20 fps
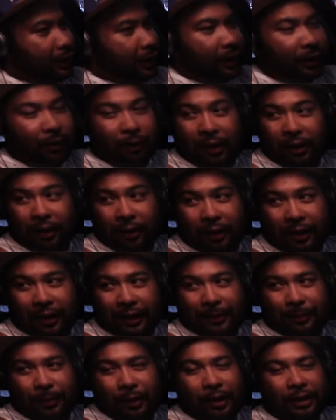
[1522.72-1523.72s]
Yeah, great learning
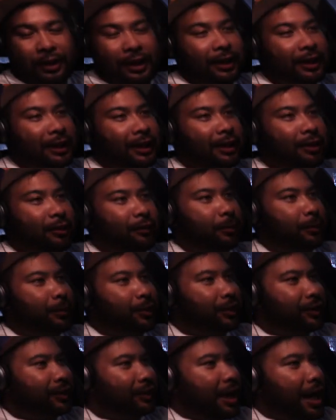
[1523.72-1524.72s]
experience. I think from
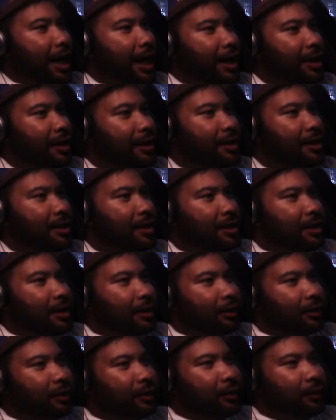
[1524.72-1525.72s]
the start
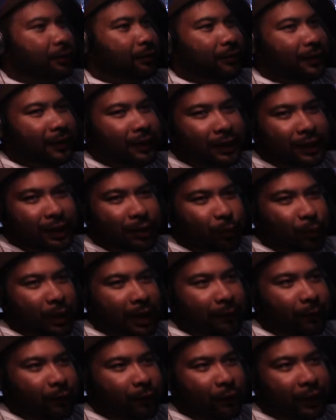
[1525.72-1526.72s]
to finish, we
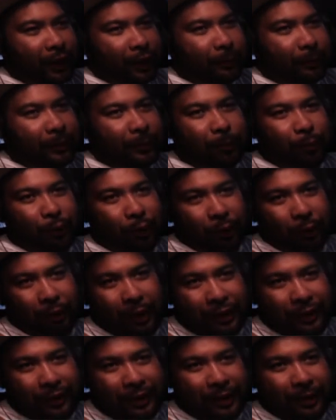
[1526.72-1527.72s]
have developed and
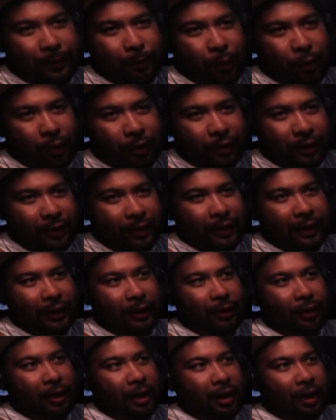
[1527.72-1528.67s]
progressed as a person and